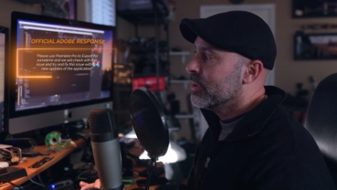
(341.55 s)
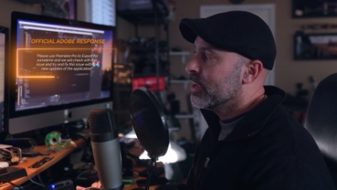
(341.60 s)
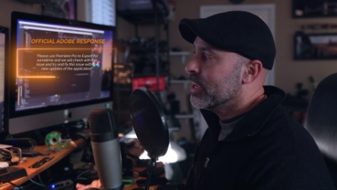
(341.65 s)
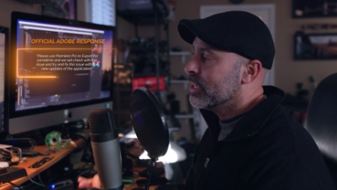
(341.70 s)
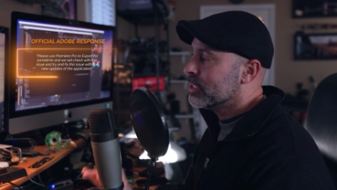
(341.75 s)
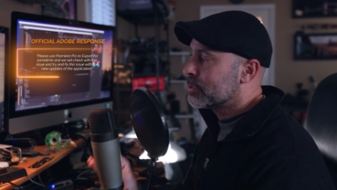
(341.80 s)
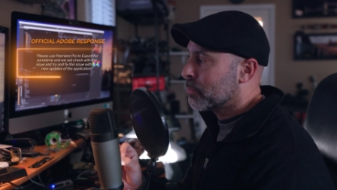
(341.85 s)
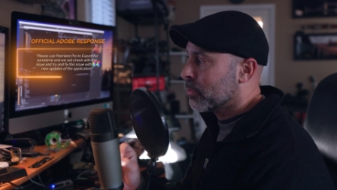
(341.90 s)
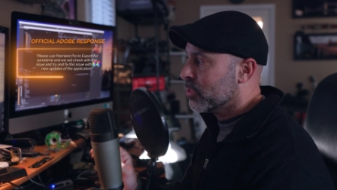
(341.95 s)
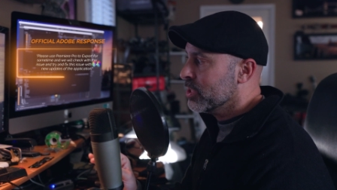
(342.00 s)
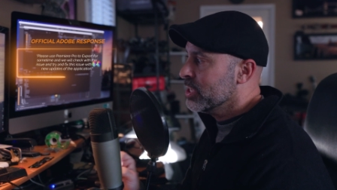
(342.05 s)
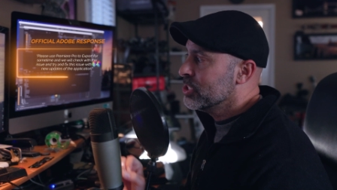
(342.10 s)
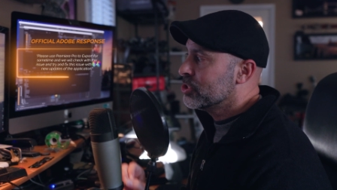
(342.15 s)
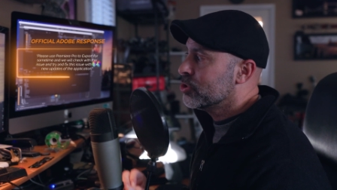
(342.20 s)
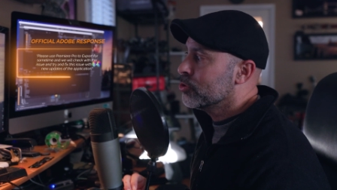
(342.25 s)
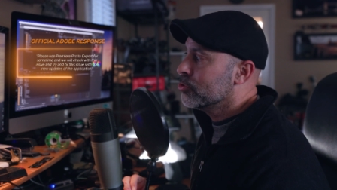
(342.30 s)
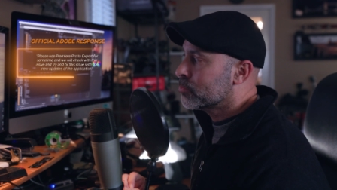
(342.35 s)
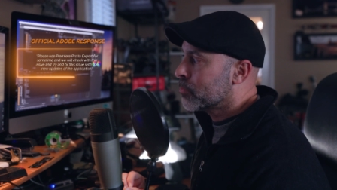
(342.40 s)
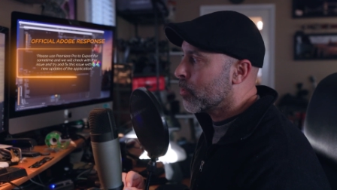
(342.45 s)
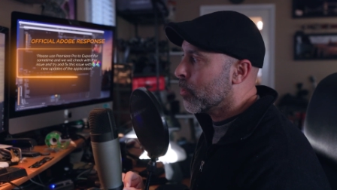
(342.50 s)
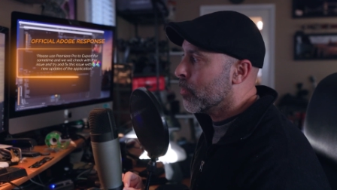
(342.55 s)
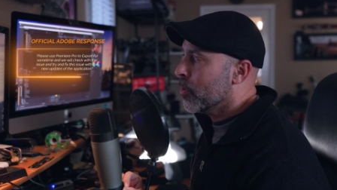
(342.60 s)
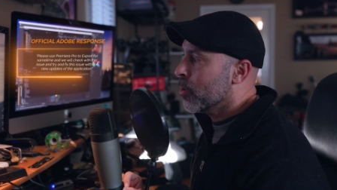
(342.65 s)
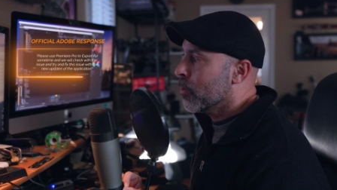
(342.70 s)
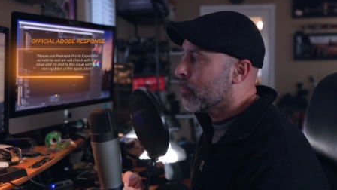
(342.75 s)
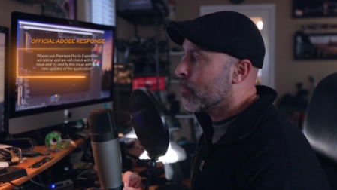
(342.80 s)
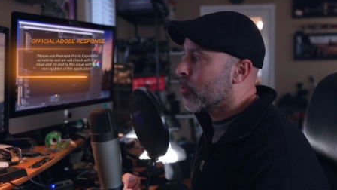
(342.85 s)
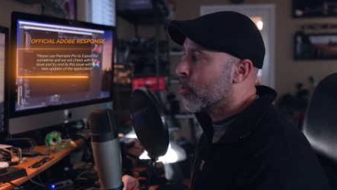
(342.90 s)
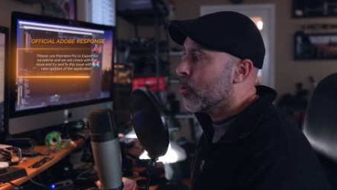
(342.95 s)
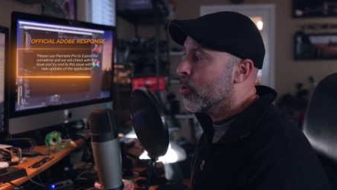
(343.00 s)
is please use
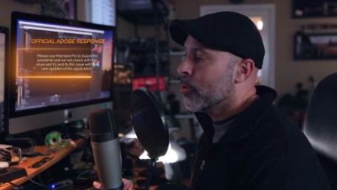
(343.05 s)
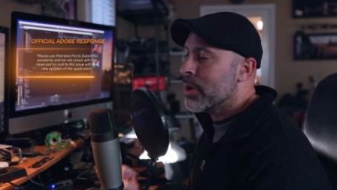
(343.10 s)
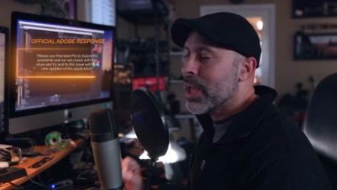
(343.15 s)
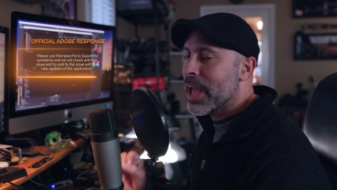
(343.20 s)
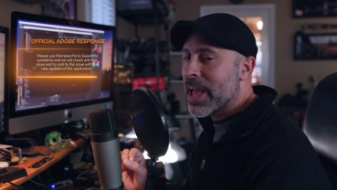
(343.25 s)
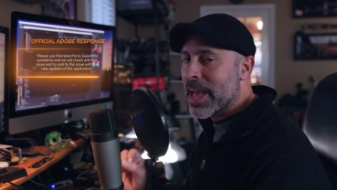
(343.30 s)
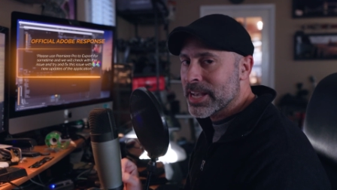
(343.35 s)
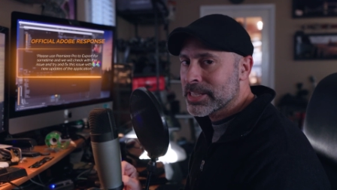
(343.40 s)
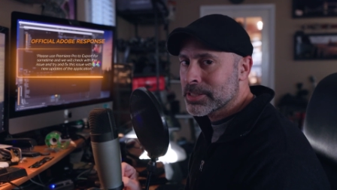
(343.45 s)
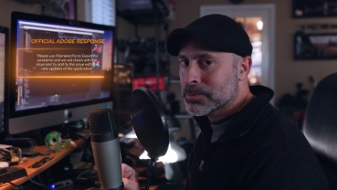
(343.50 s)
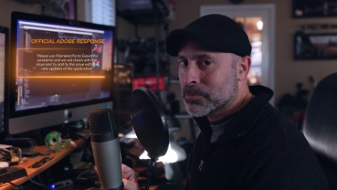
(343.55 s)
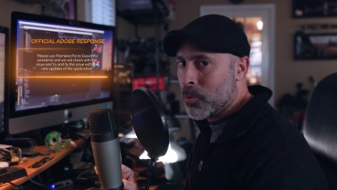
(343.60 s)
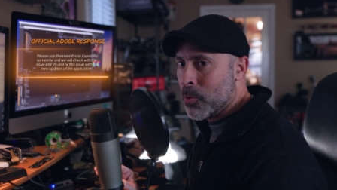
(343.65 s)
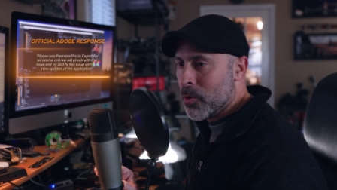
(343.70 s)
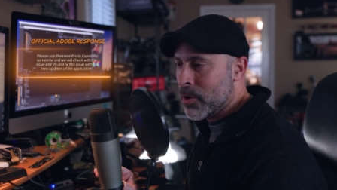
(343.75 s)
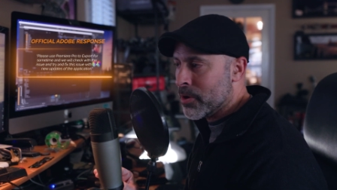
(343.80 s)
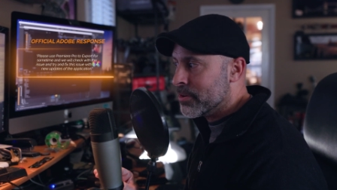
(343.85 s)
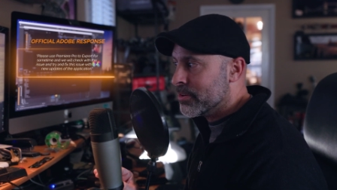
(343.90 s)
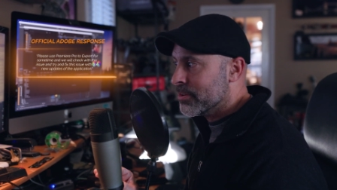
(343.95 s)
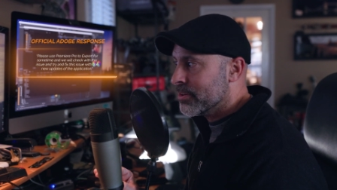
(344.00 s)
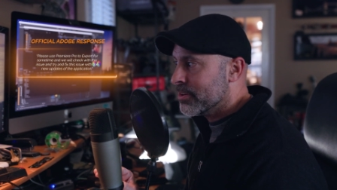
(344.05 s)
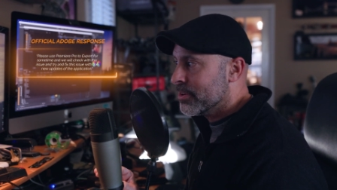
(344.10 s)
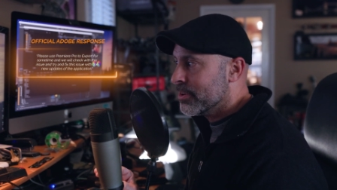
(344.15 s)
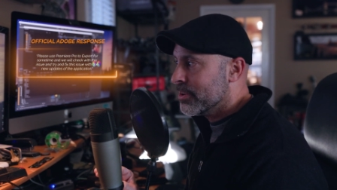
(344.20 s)
Premiere Pro to export,